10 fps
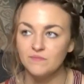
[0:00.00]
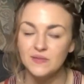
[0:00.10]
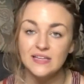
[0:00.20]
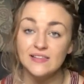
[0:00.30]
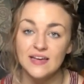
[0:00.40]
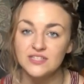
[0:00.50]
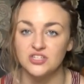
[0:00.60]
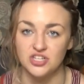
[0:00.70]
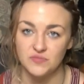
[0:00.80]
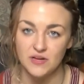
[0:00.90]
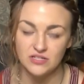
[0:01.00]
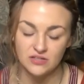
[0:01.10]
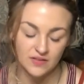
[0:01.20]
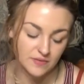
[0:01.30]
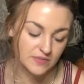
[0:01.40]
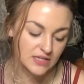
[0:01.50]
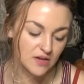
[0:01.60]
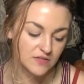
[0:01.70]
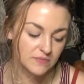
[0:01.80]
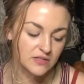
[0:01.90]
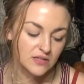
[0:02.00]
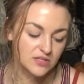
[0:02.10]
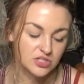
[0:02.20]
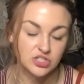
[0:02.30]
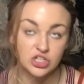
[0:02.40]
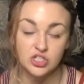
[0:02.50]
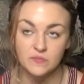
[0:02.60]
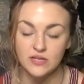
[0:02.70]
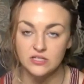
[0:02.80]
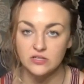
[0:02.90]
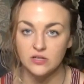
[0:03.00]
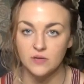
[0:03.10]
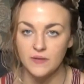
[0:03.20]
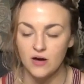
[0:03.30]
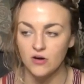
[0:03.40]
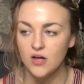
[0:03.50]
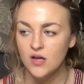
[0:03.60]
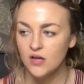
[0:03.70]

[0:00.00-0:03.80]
be less judgmental on themselves and be less judgmental about,